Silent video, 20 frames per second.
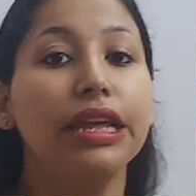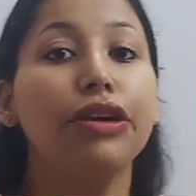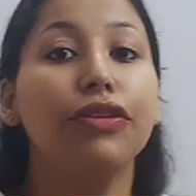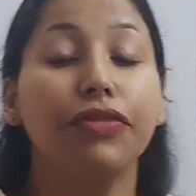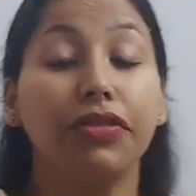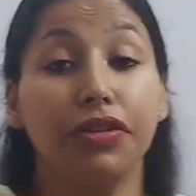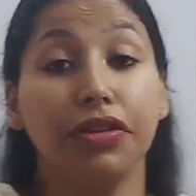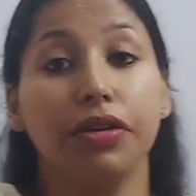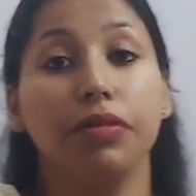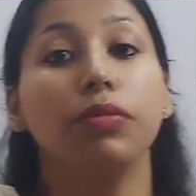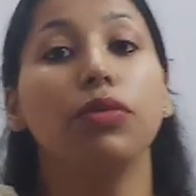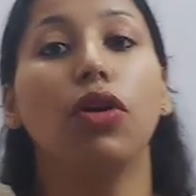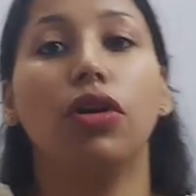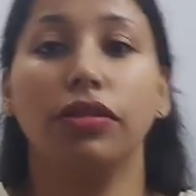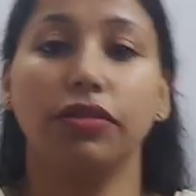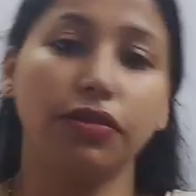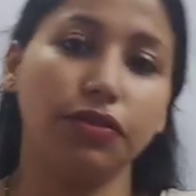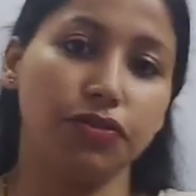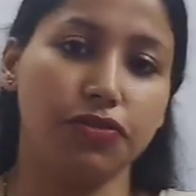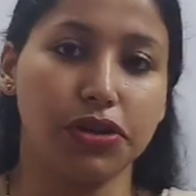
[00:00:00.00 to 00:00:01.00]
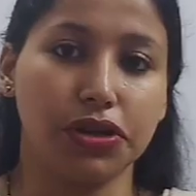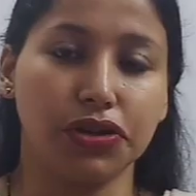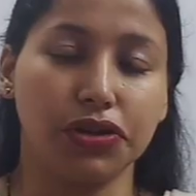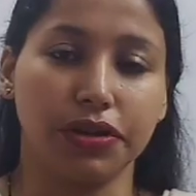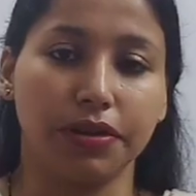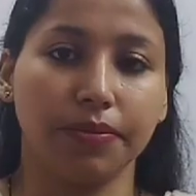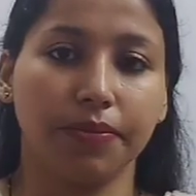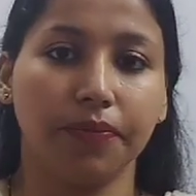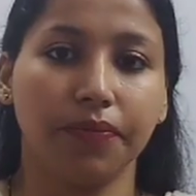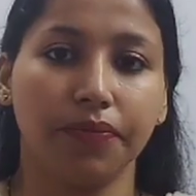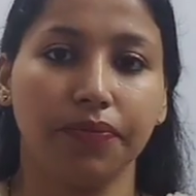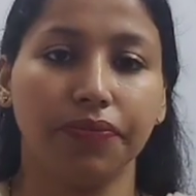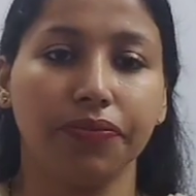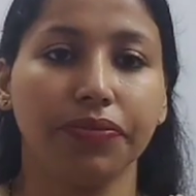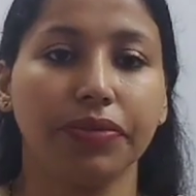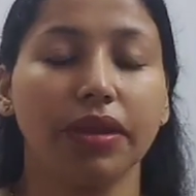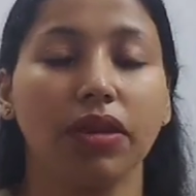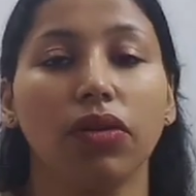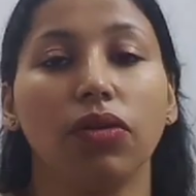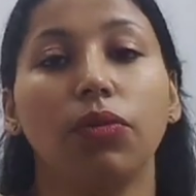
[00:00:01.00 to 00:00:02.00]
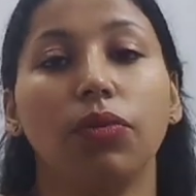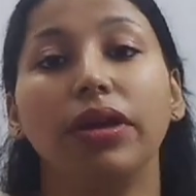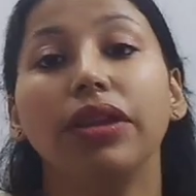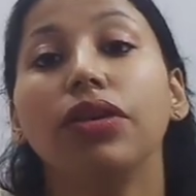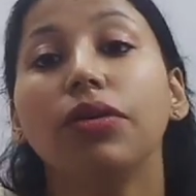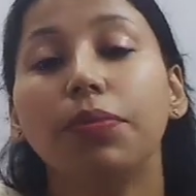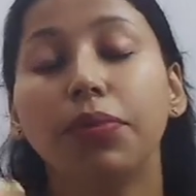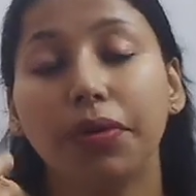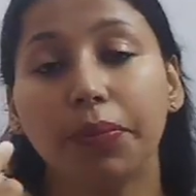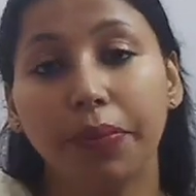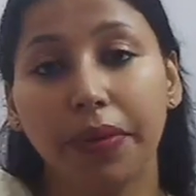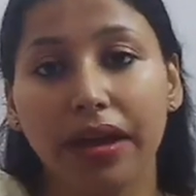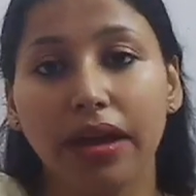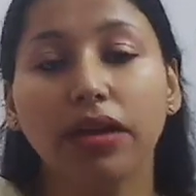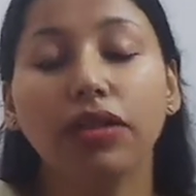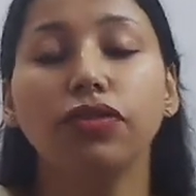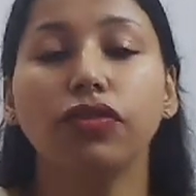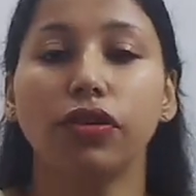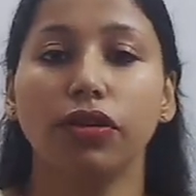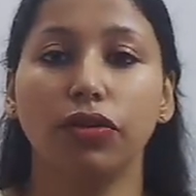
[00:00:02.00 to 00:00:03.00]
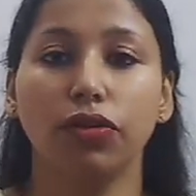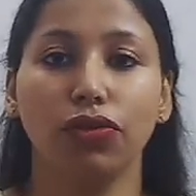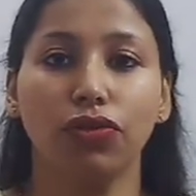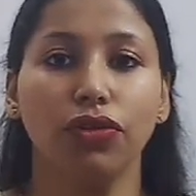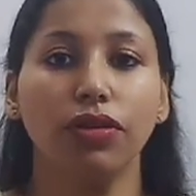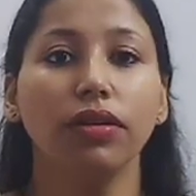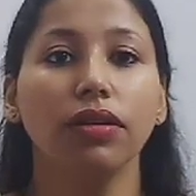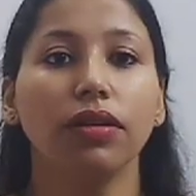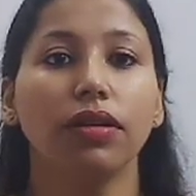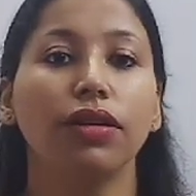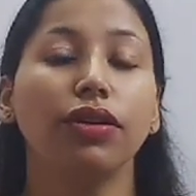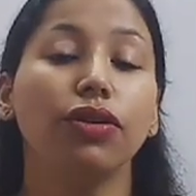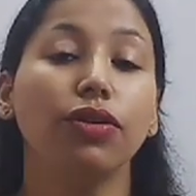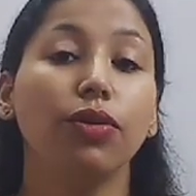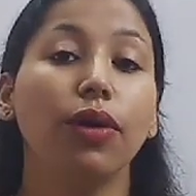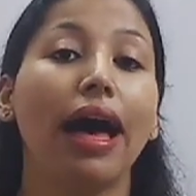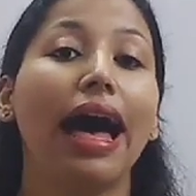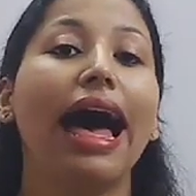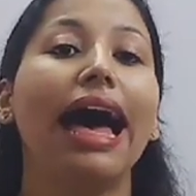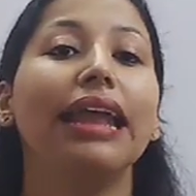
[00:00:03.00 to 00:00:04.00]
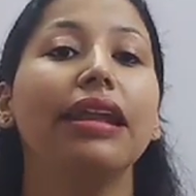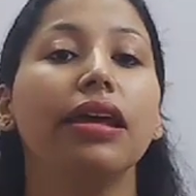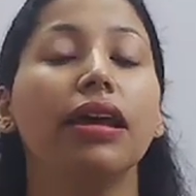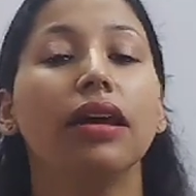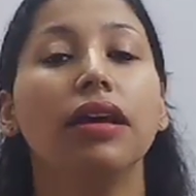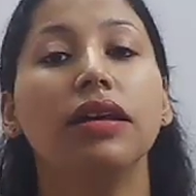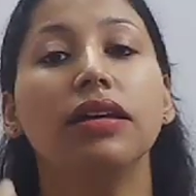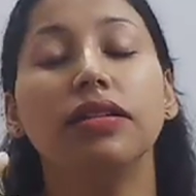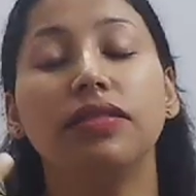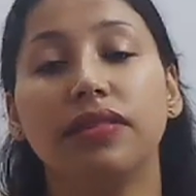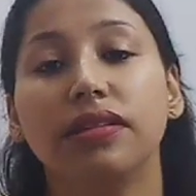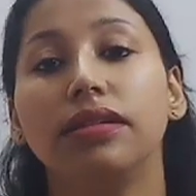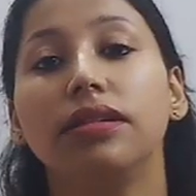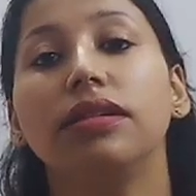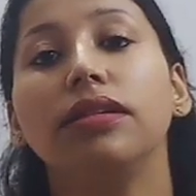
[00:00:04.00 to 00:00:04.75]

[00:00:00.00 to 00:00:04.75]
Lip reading: of the term concentration? When you prepare a solution, you add certain